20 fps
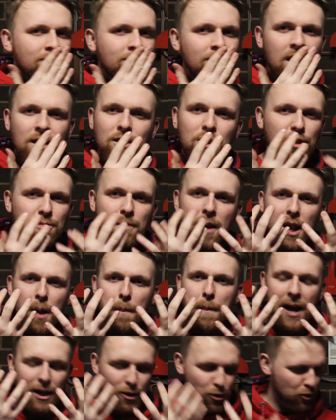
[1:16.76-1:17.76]
The smell of
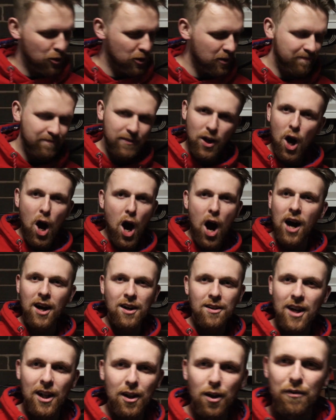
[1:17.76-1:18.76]
petrol.
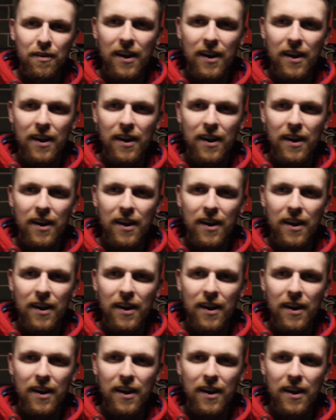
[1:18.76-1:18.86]
Oh, I love